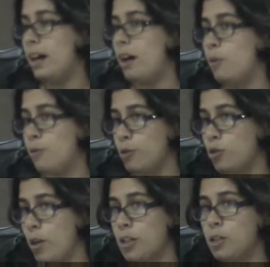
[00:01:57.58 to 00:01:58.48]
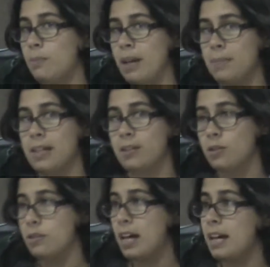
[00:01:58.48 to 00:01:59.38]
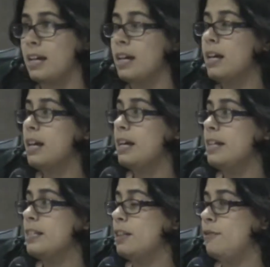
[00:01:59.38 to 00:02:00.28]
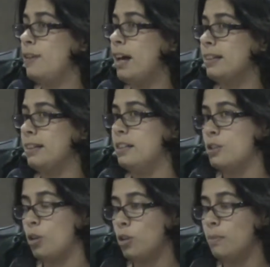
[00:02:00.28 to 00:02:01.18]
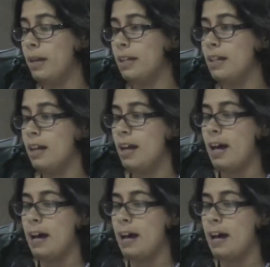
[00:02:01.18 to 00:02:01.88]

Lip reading: where our frustration maybe is today, is in the fact that the document